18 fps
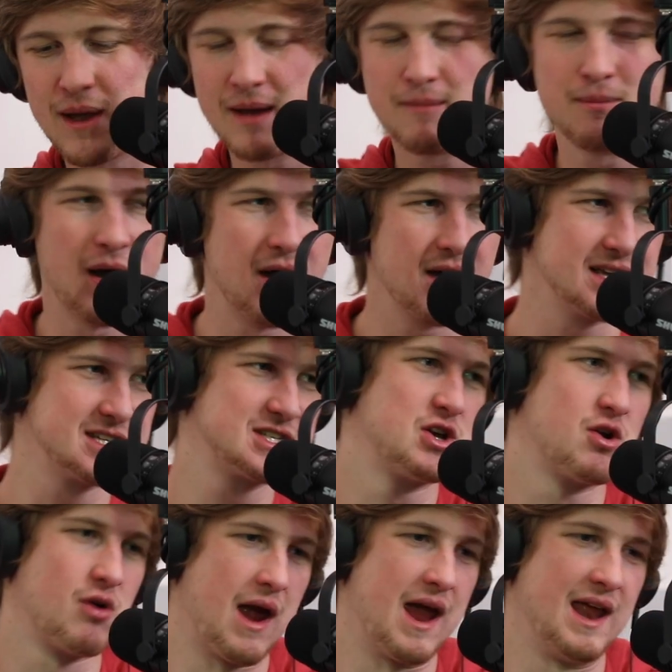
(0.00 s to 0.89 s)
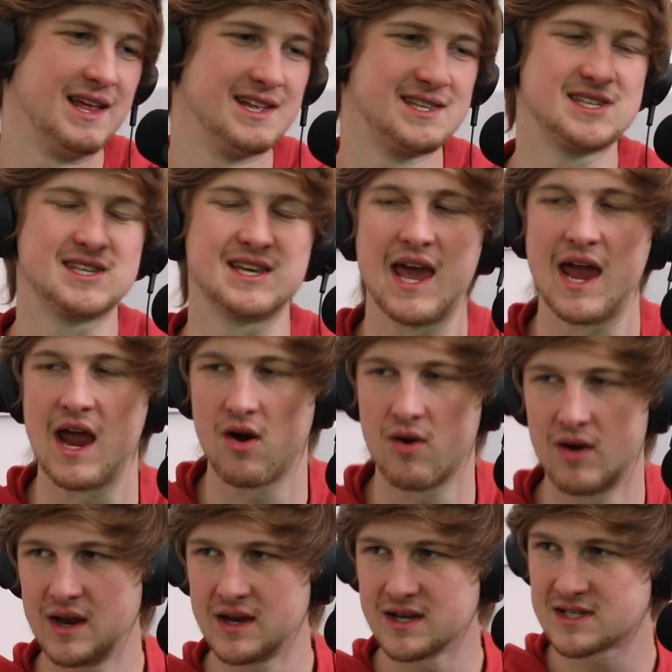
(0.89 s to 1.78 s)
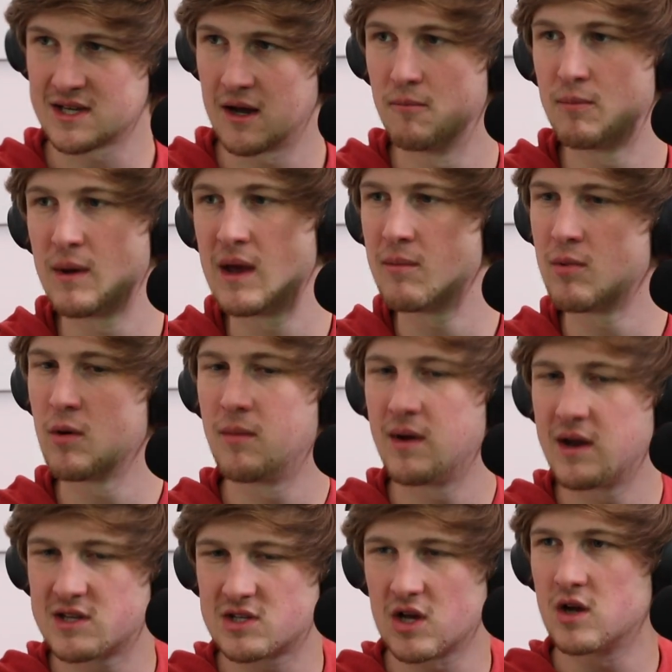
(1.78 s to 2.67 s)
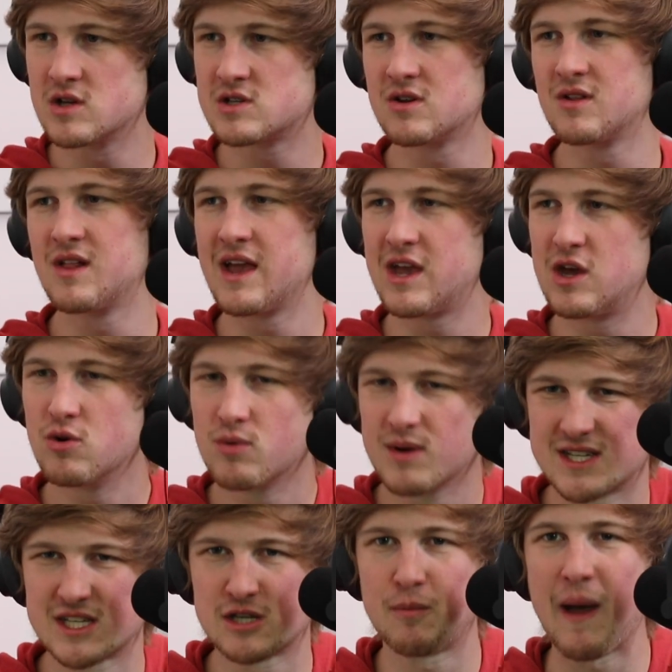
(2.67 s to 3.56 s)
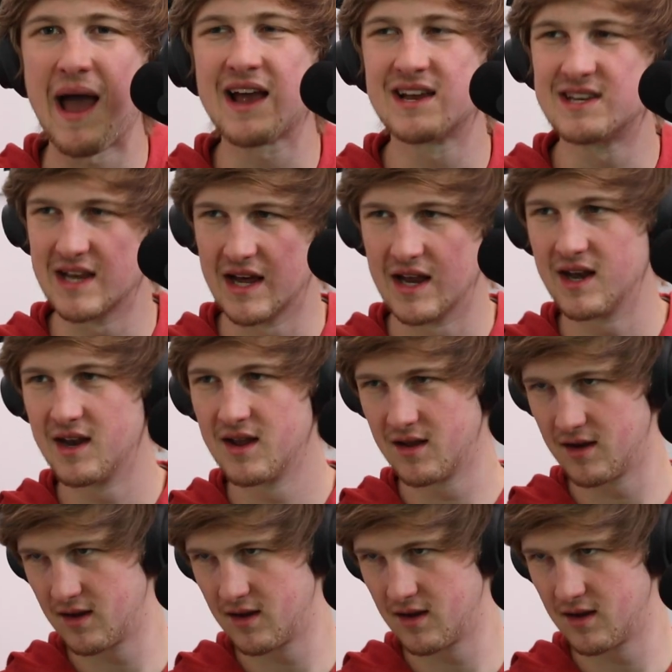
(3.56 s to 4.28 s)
Big bug is great. It's scary to some people, but it's also like you respect it.